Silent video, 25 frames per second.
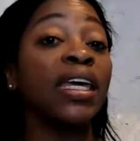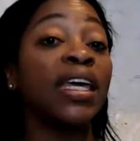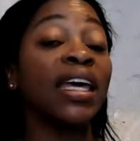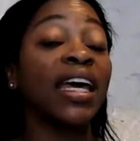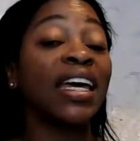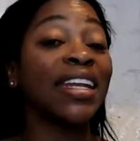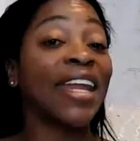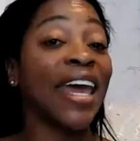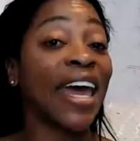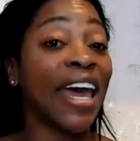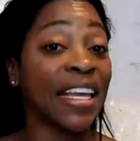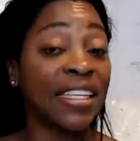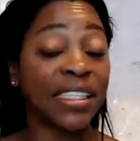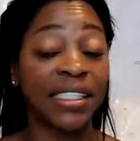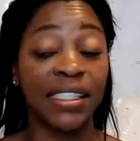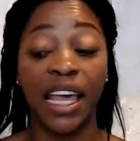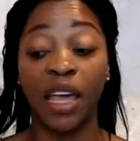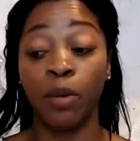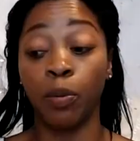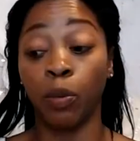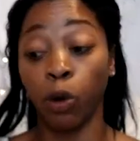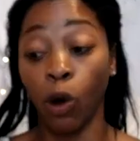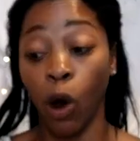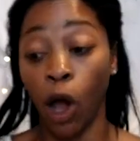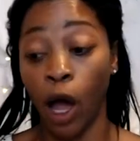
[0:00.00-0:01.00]
be an
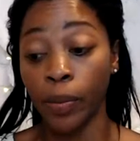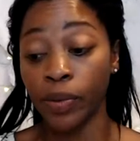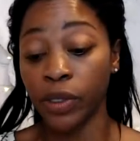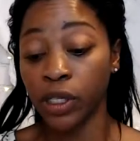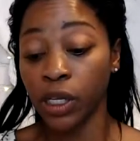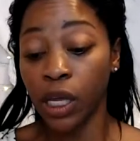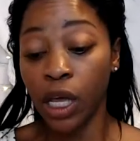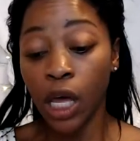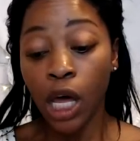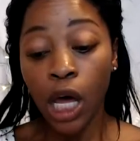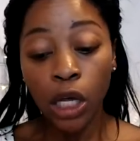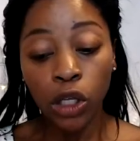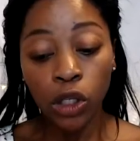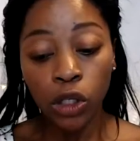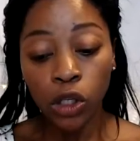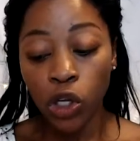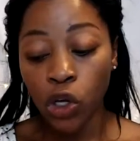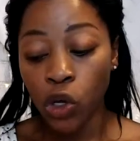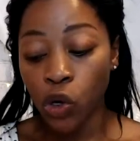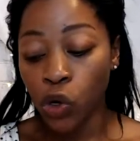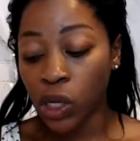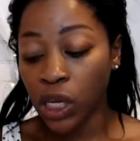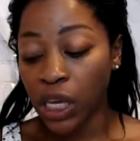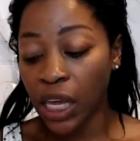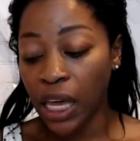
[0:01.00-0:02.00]
essay prompt.
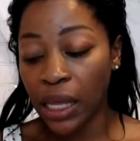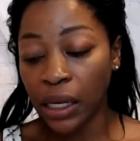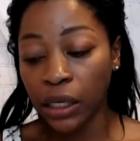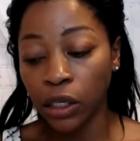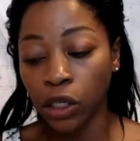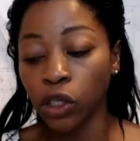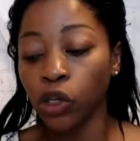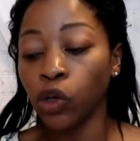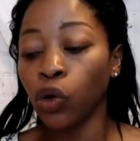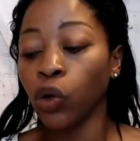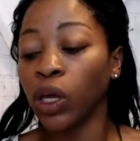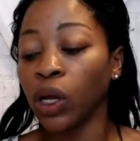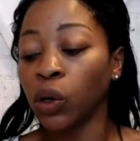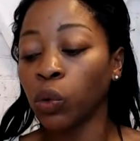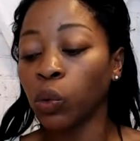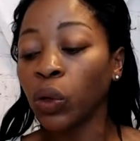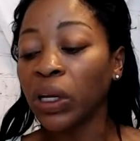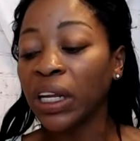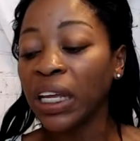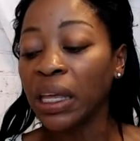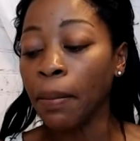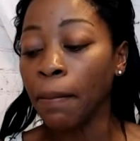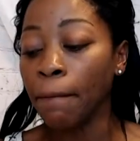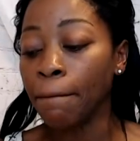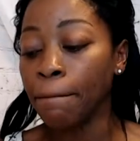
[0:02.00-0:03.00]
You can you can
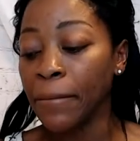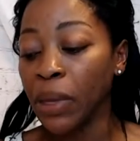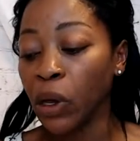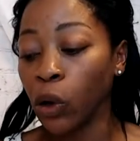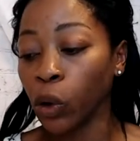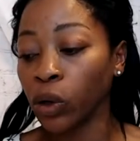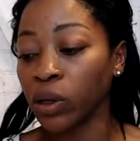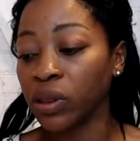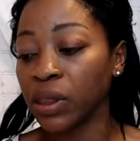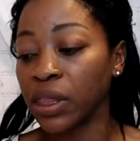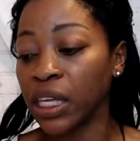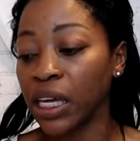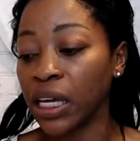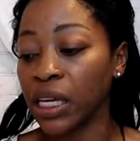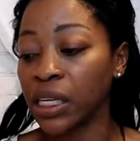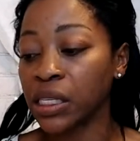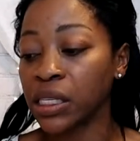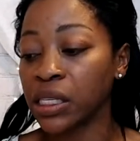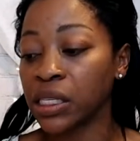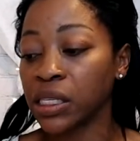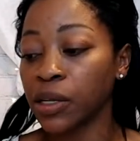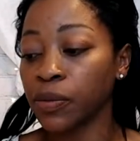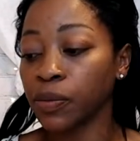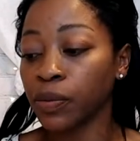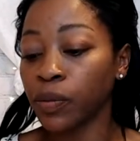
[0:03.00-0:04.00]
really milk
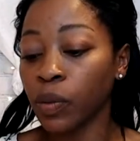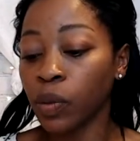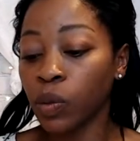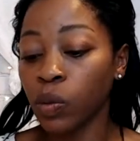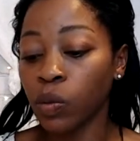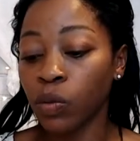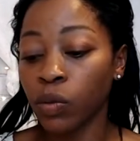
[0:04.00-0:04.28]
this.